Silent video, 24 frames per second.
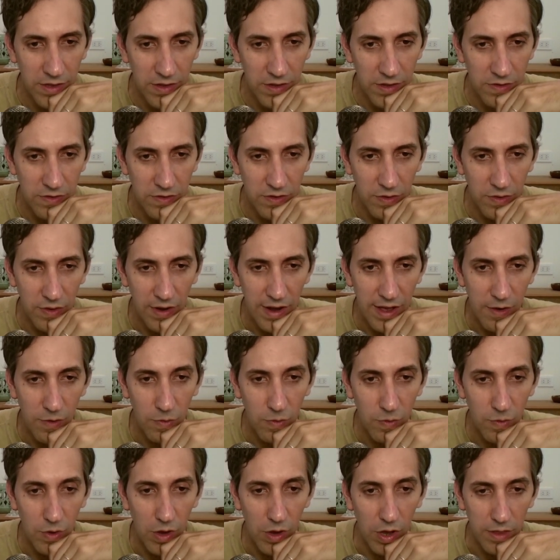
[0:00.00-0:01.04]
So now
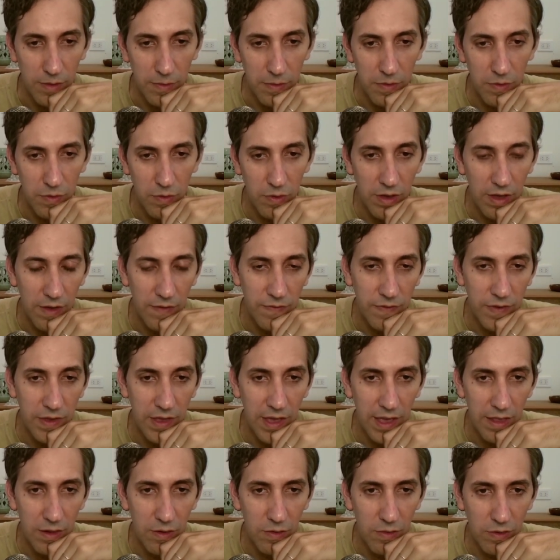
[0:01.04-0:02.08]
what? I mean, rook
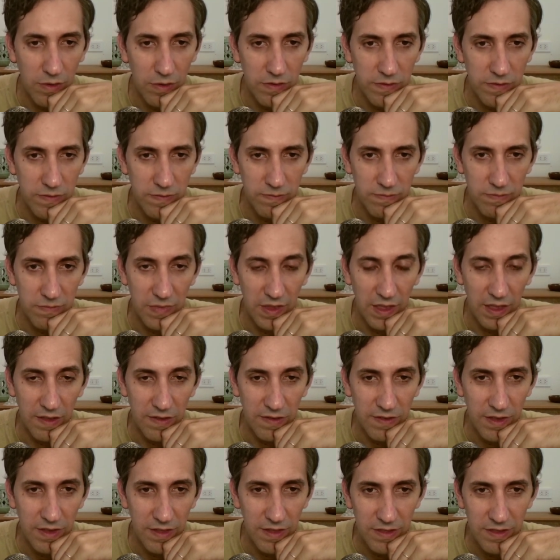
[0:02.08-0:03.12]
f8 looks
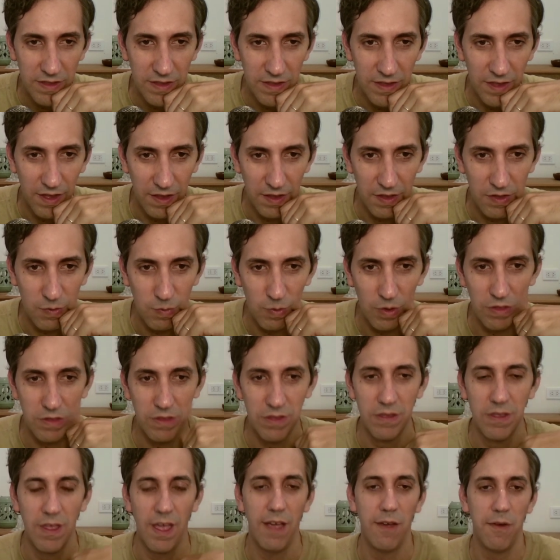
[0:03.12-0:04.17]
decent. It's what
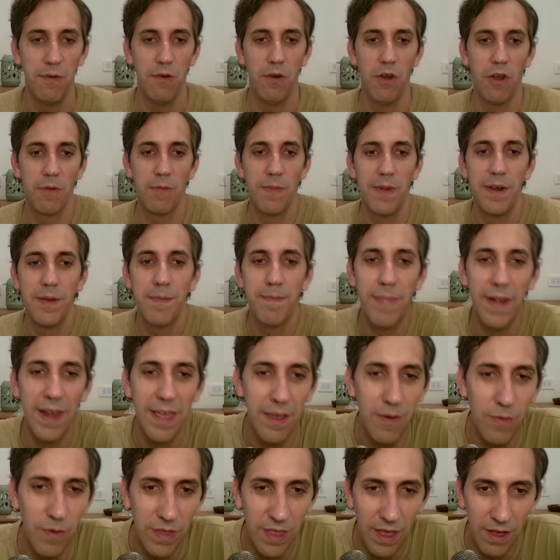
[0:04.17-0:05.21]
I would normally
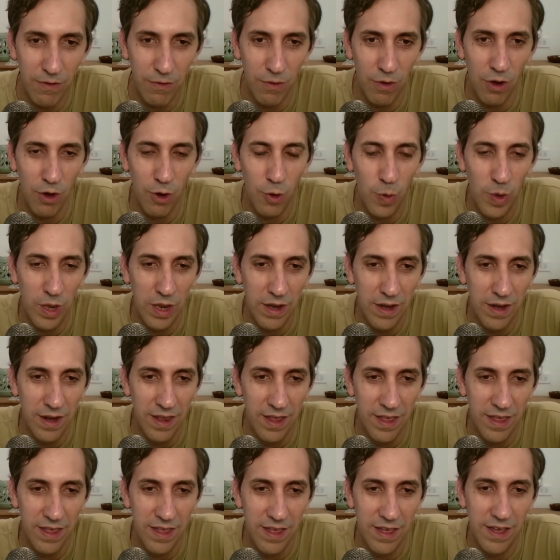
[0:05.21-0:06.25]
play without knowing
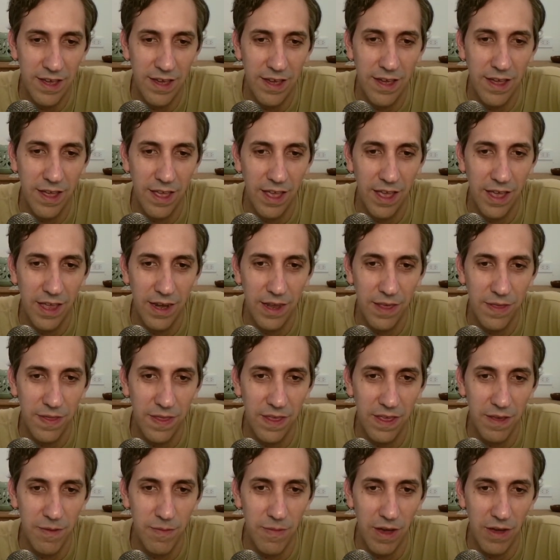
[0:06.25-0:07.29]

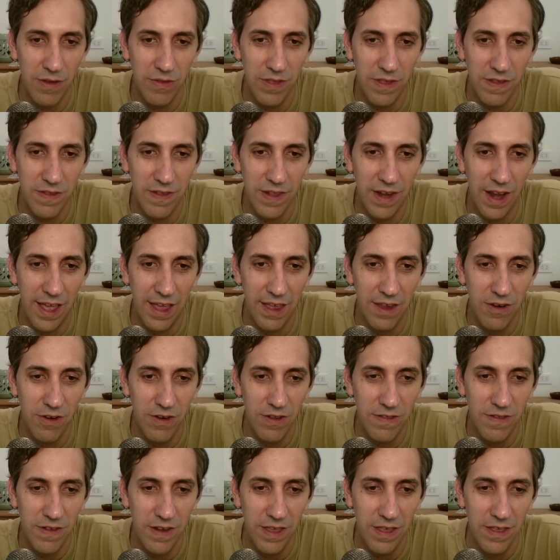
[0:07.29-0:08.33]
anything about this line,
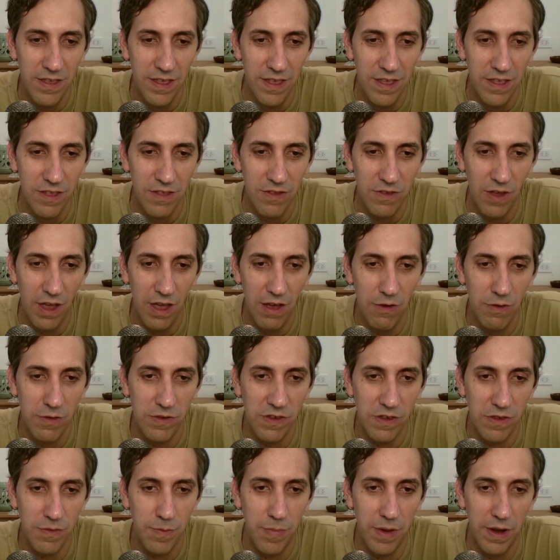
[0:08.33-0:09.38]
honestly. So I will
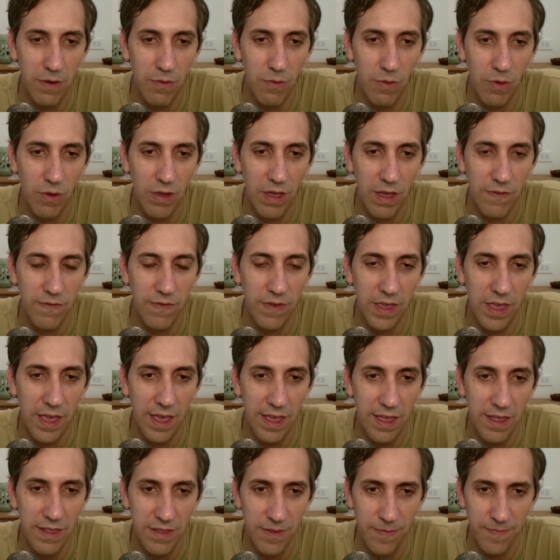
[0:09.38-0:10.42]
just play rook
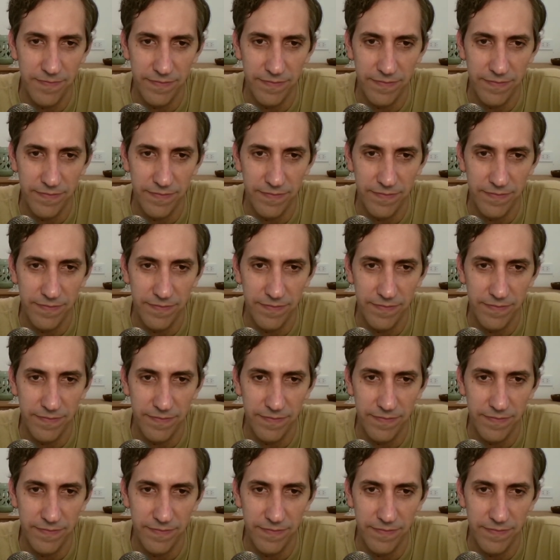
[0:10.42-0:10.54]
f8.